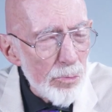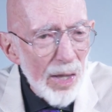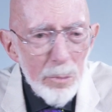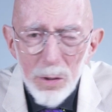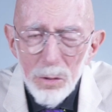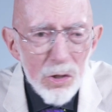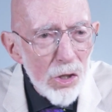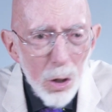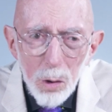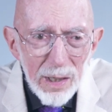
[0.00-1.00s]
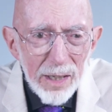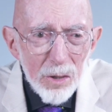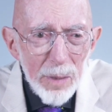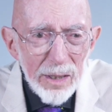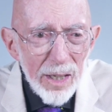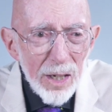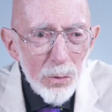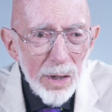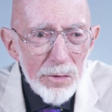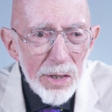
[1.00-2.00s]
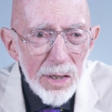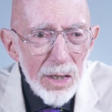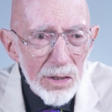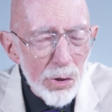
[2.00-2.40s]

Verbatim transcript: They produce no electromagnetic waves at all.